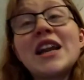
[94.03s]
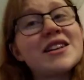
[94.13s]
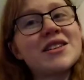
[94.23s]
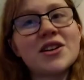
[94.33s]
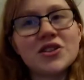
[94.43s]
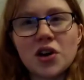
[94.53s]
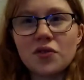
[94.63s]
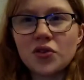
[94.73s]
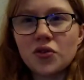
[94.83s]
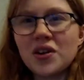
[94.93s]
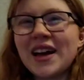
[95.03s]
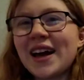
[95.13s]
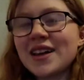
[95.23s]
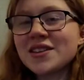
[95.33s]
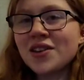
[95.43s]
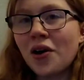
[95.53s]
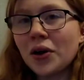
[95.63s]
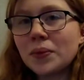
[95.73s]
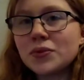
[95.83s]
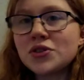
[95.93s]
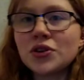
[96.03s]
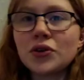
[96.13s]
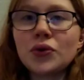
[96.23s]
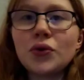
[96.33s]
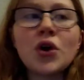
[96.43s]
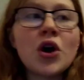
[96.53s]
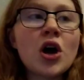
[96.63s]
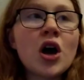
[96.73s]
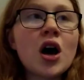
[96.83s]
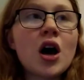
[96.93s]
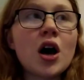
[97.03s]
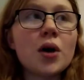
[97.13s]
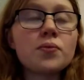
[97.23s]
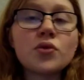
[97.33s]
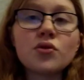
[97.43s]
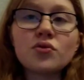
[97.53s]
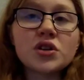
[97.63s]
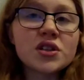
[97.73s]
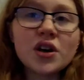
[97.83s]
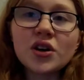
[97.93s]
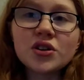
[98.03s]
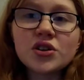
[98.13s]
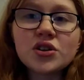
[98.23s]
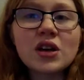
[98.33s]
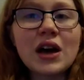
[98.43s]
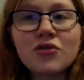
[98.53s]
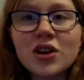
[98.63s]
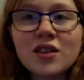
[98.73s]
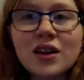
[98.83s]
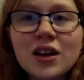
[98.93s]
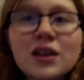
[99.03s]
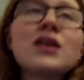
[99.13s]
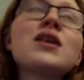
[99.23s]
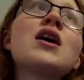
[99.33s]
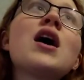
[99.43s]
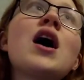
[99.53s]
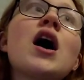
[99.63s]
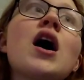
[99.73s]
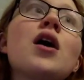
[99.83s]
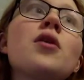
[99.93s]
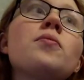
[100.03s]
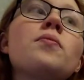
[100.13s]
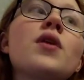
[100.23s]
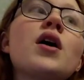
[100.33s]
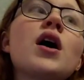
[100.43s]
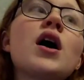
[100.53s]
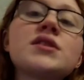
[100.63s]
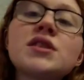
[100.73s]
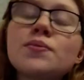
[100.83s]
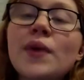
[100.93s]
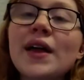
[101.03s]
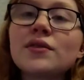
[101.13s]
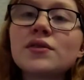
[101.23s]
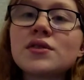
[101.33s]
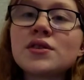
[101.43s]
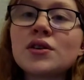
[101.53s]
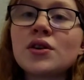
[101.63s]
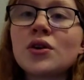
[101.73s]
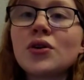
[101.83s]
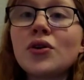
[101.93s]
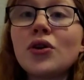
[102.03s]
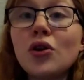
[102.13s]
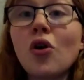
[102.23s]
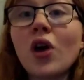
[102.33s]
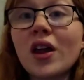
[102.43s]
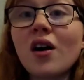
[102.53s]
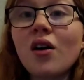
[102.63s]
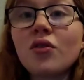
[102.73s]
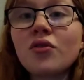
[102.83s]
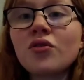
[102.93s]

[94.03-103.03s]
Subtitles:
as such I've not had time to research everything. I spent long enough